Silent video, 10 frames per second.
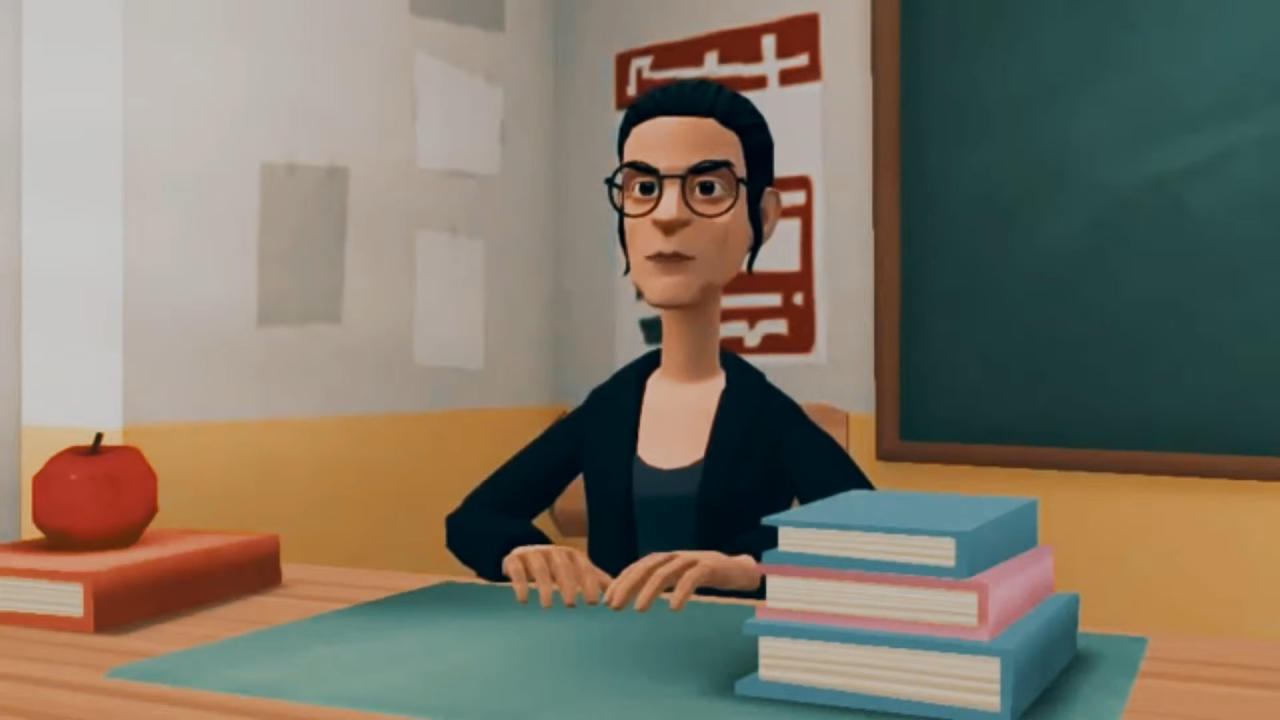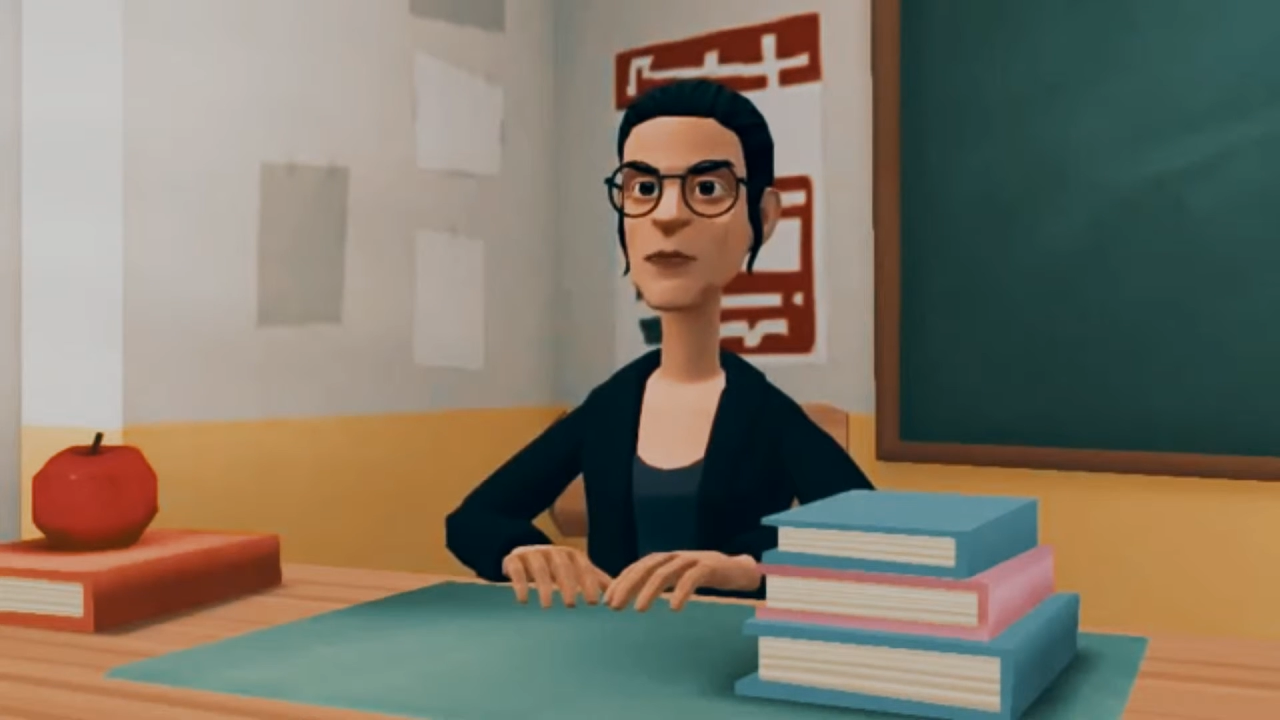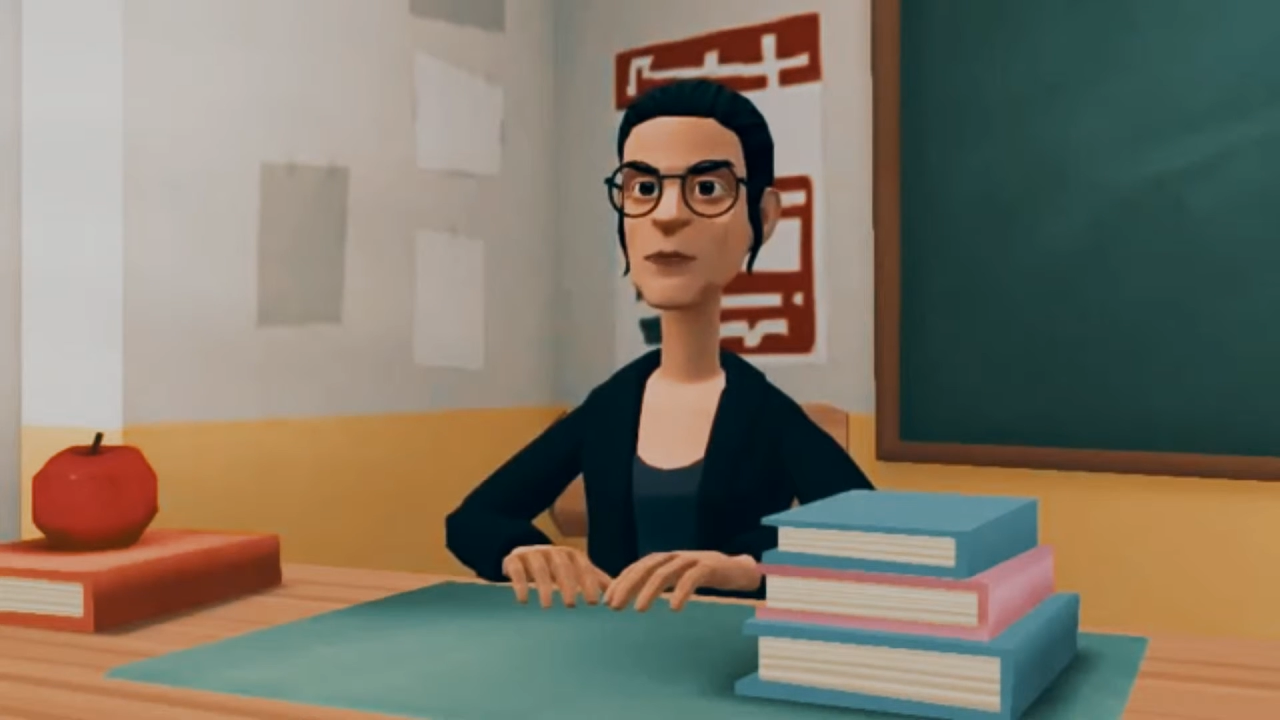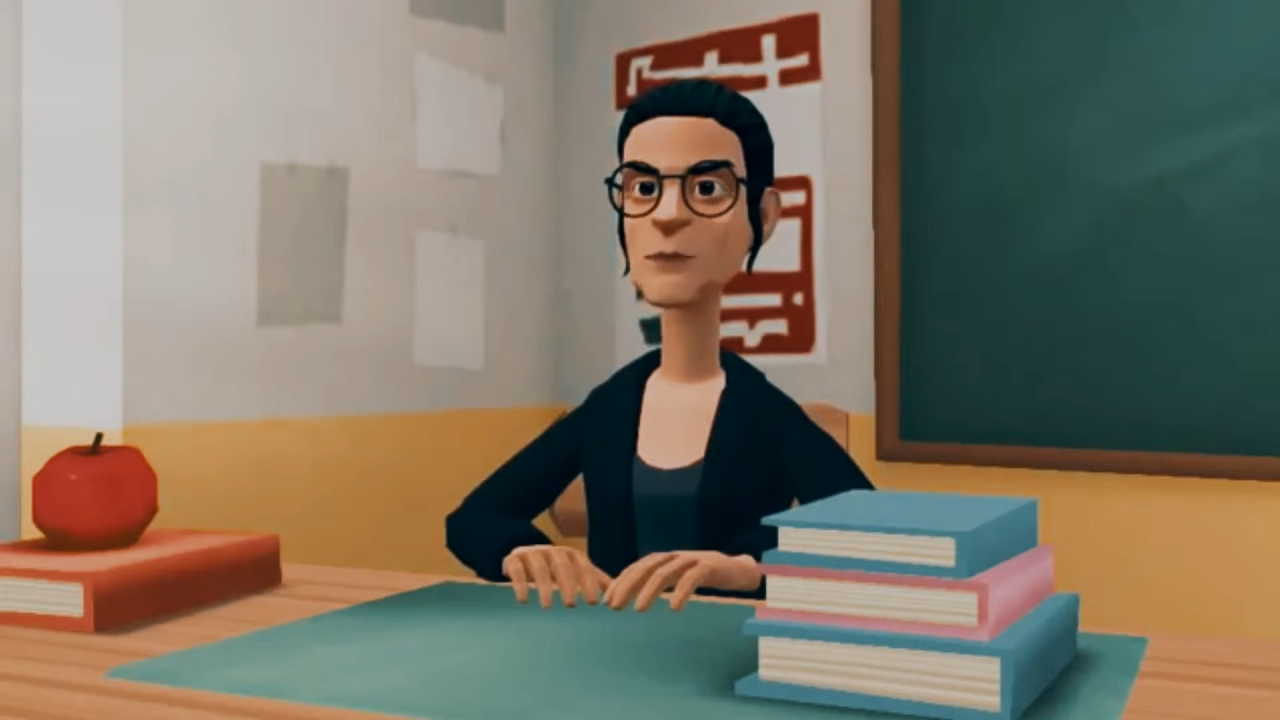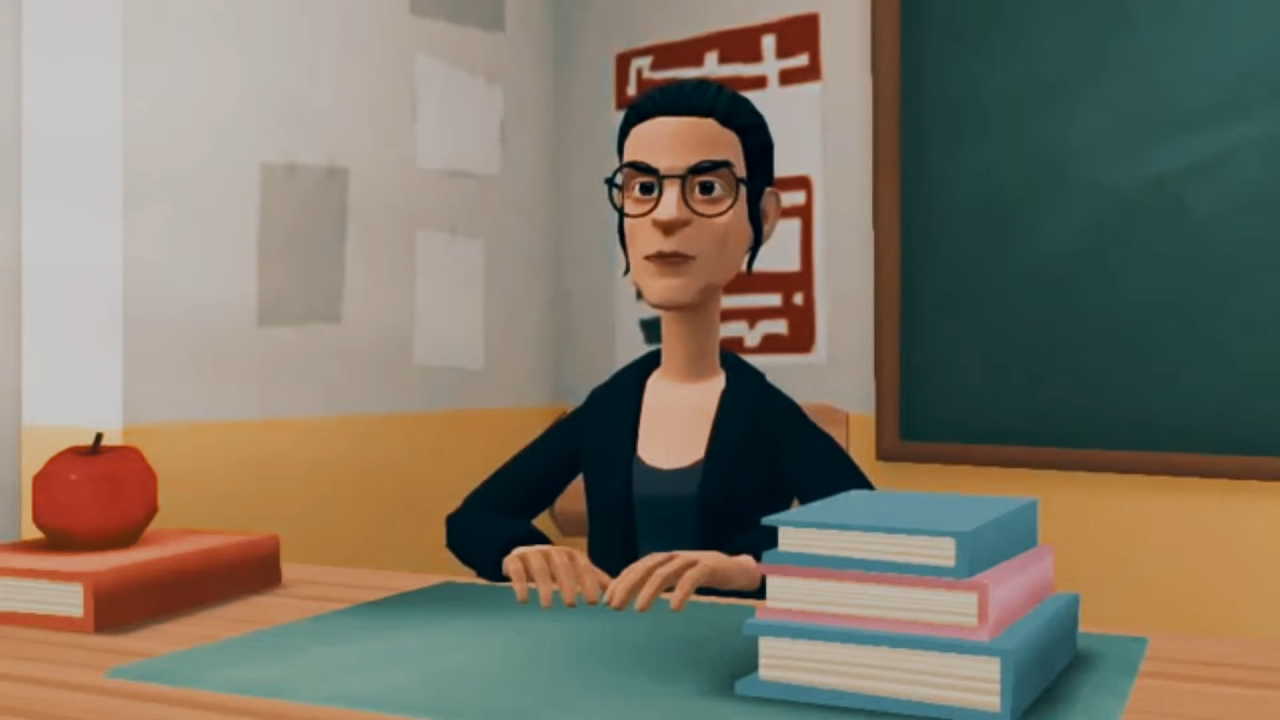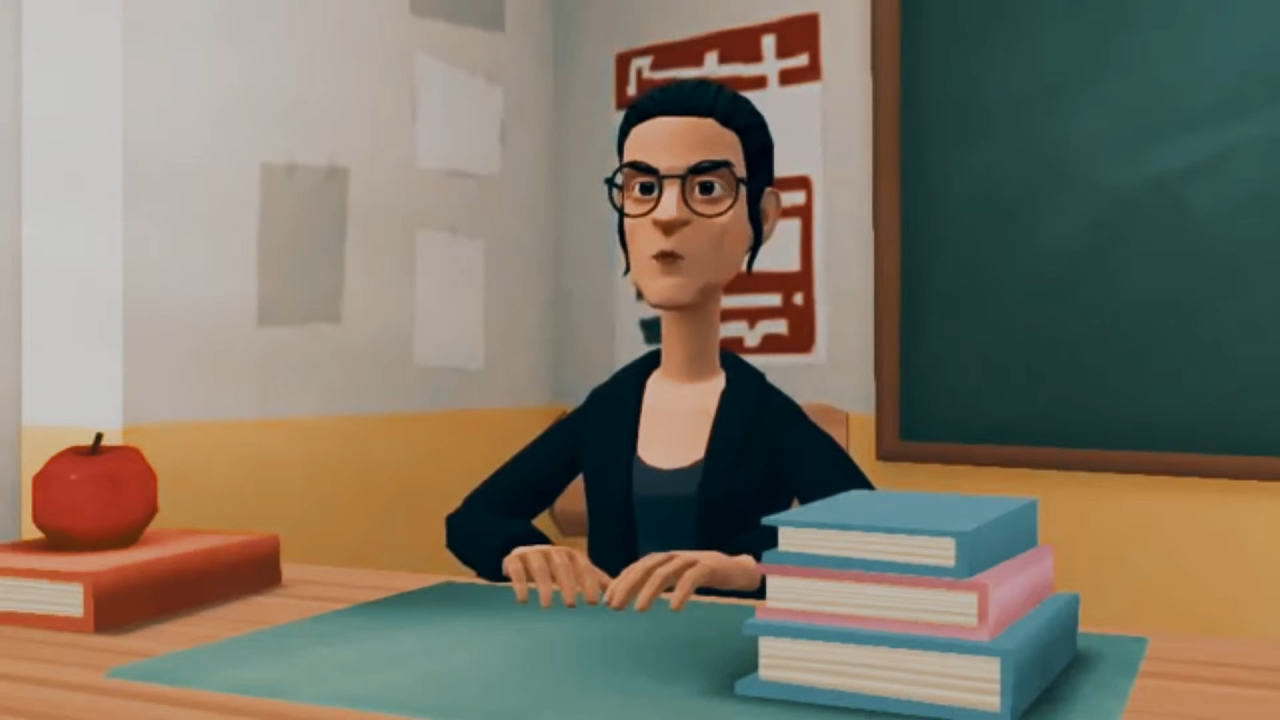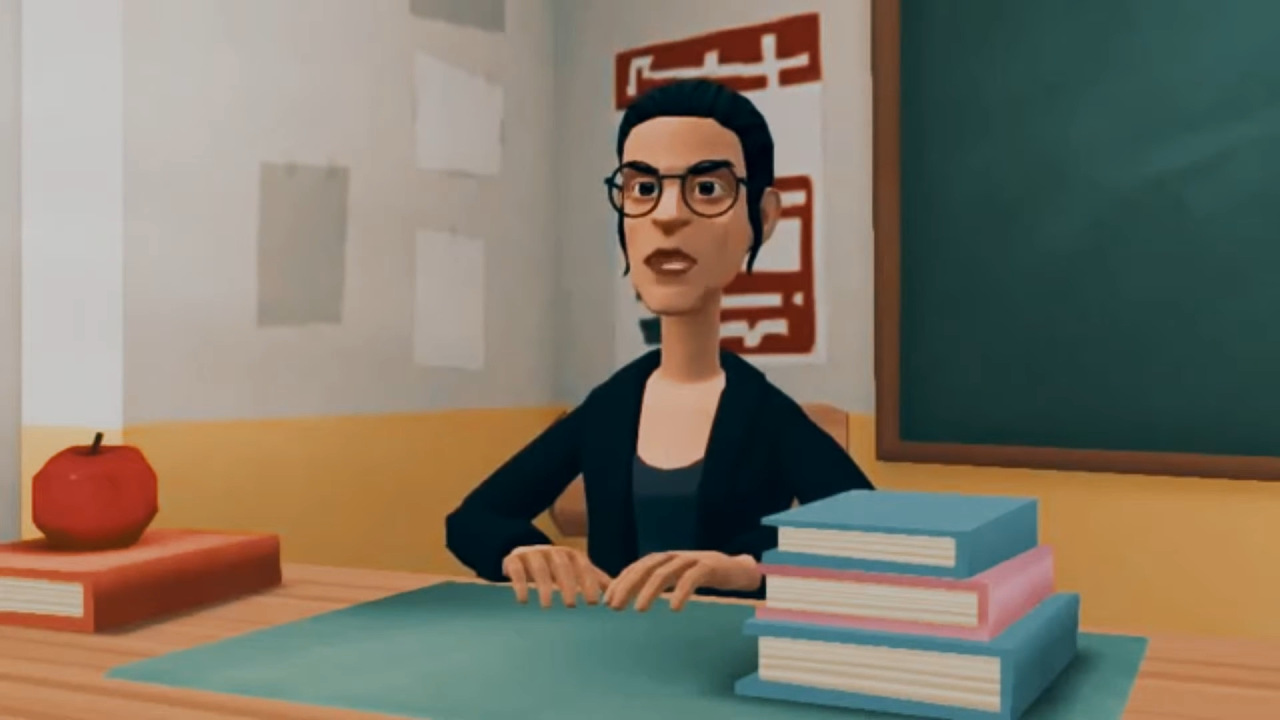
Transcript: the problem